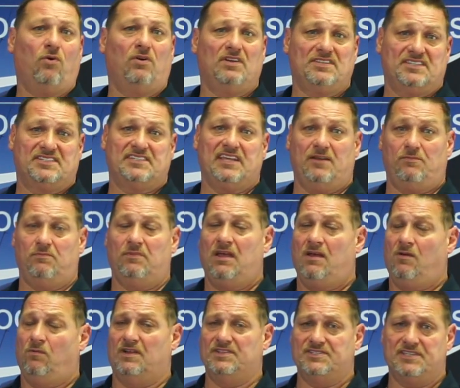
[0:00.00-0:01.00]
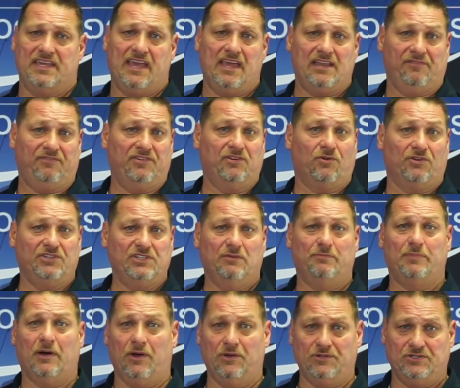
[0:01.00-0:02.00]
Or as I said, once again, if you're on your
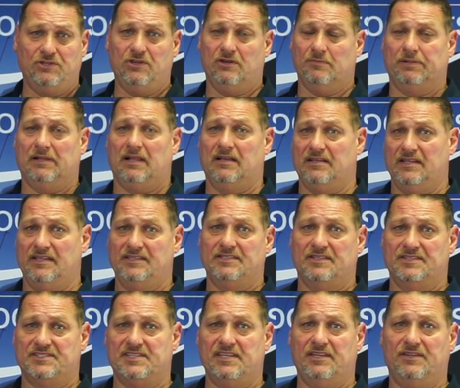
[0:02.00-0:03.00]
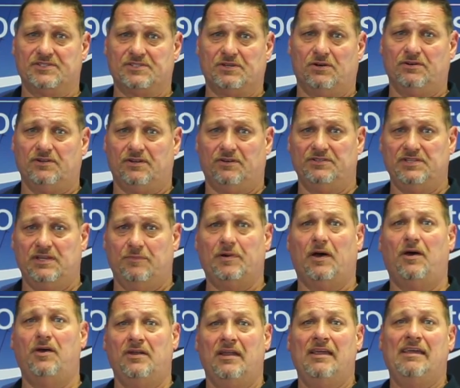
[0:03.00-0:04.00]
boat, you can plug it into the cigarette socket on your
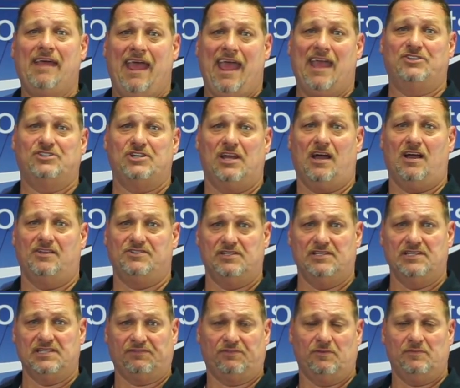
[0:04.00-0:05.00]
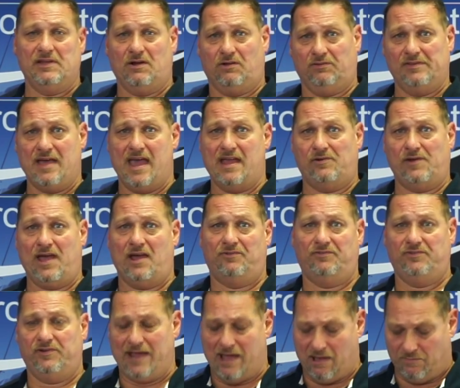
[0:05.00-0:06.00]
boat and charge this from the alternator out
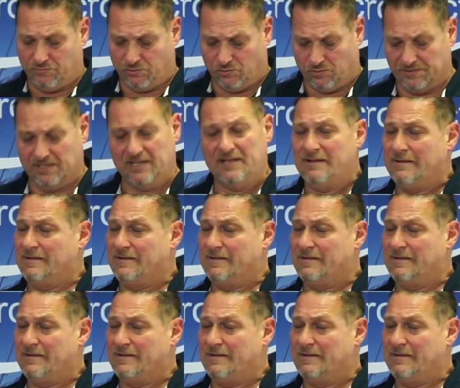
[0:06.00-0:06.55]
of your outboard.